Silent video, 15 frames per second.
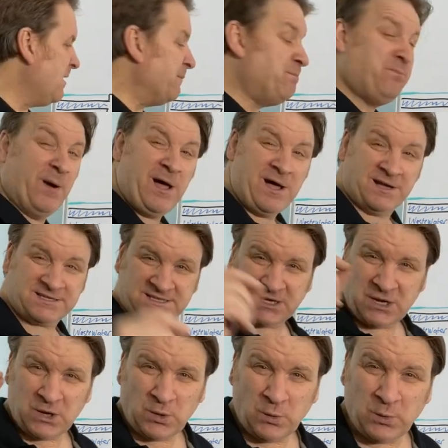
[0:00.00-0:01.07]
But
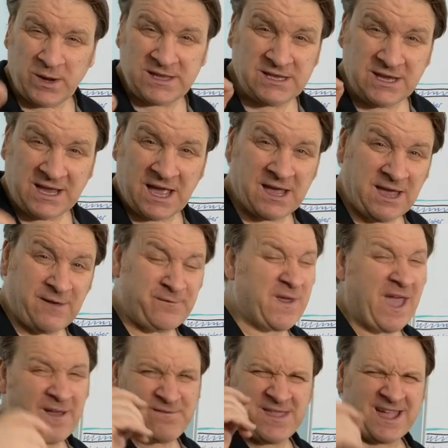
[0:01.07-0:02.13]
when you get, if
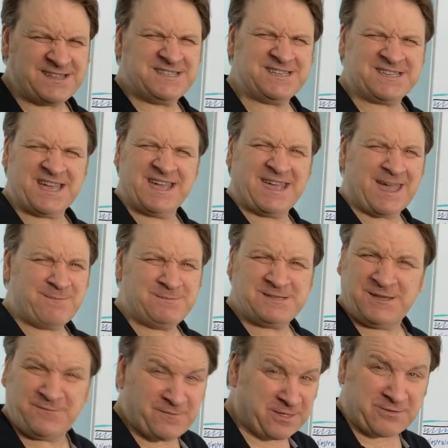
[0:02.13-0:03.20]
you haven't had your tank
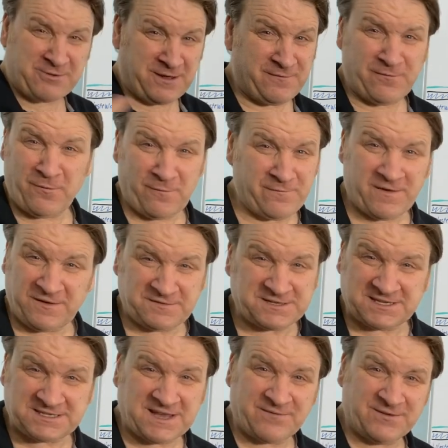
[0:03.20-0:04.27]
emptied for three, four, five,
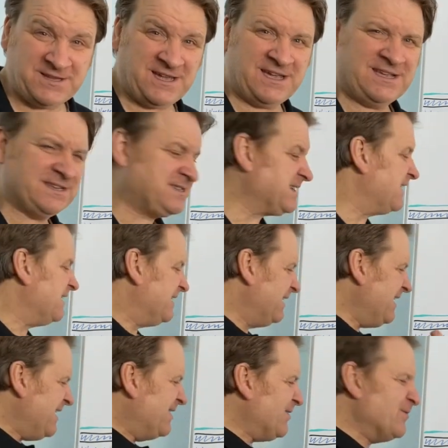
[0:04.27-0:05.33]
six, seven years,
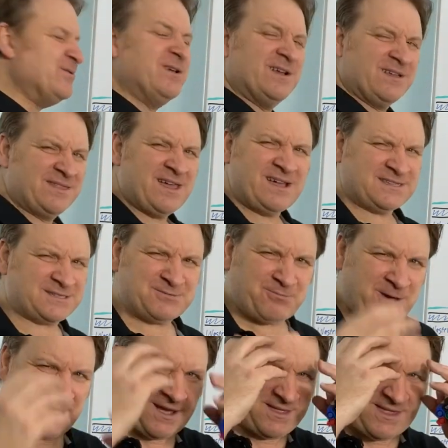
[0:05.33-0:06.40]
you know, that's
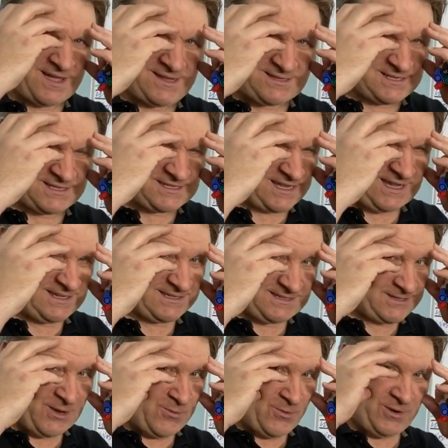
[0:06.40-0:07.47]
where they just
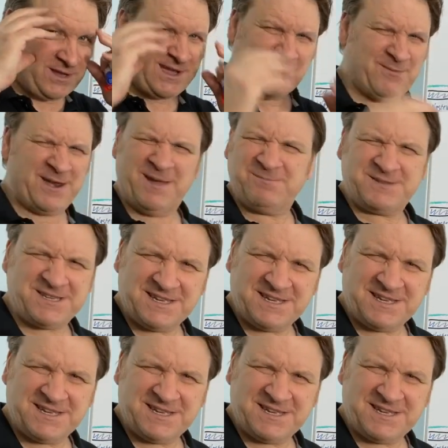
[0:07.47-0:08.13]
like don't want to come and empty your